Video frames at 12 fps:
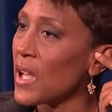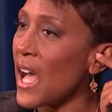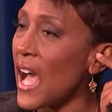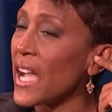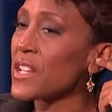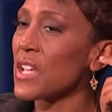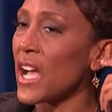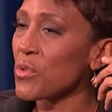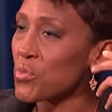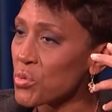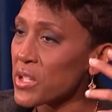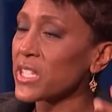I
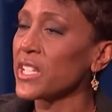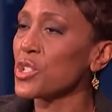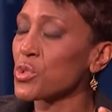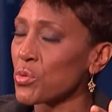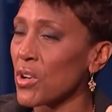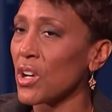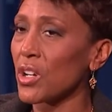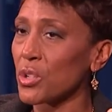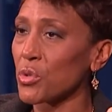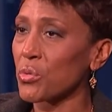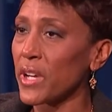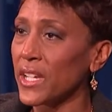really draw
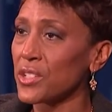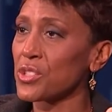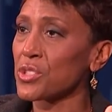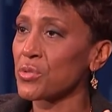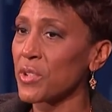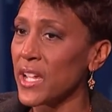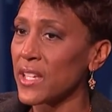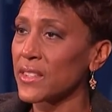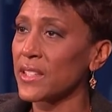great strength